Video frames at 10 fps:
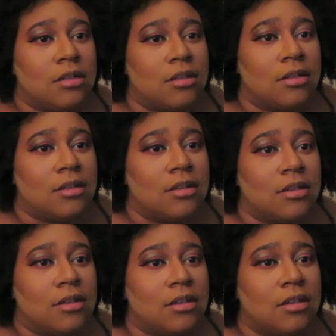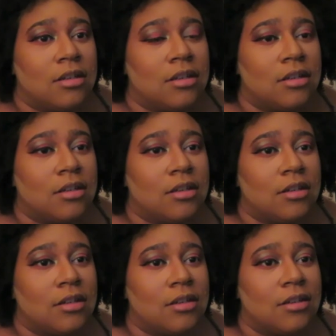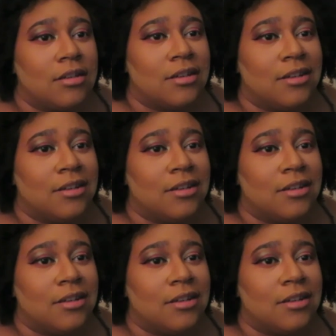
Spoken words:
No one is speaking in this clip.